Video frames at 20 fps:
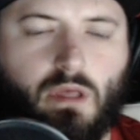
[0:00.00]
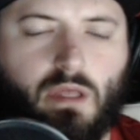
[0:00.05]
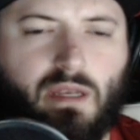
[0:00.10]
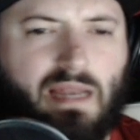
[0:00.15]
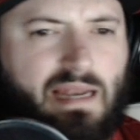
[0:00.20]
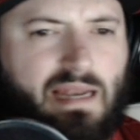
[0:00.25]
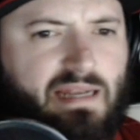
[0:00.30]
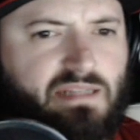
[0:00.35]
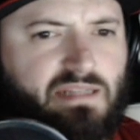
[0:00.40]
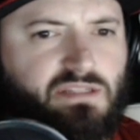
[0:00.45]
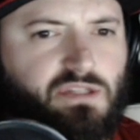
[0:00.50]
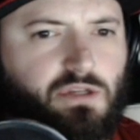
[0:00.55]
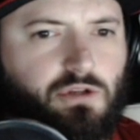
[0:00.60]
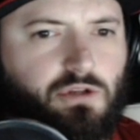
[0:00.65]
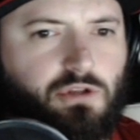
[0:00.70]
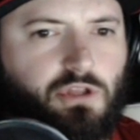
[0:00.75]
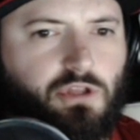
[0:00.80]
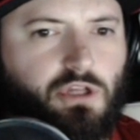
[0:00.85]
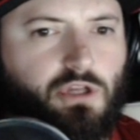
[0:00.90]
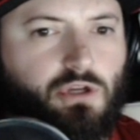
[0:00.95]
Not
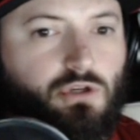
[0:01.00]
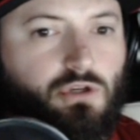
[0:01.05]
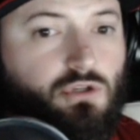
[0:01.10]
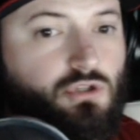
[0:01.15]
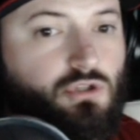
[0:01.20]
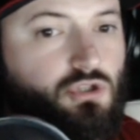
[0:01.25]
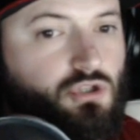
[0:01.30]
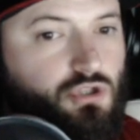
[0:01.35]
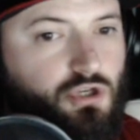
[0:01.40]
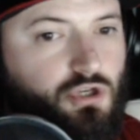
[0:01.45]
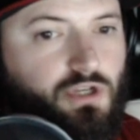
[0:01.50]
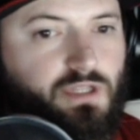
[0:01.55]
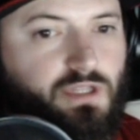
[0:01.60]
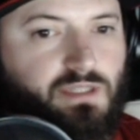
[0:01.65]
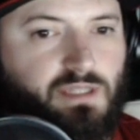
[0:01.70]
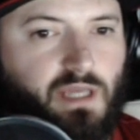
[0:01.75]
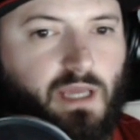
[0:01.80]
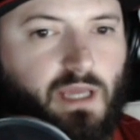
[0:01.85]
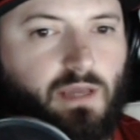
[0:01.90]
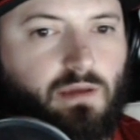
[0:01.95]
necessarily should it
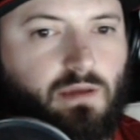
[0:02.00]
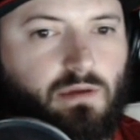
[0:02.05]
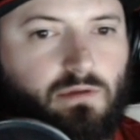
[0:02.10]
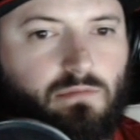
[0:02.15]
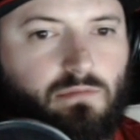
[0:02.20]
take,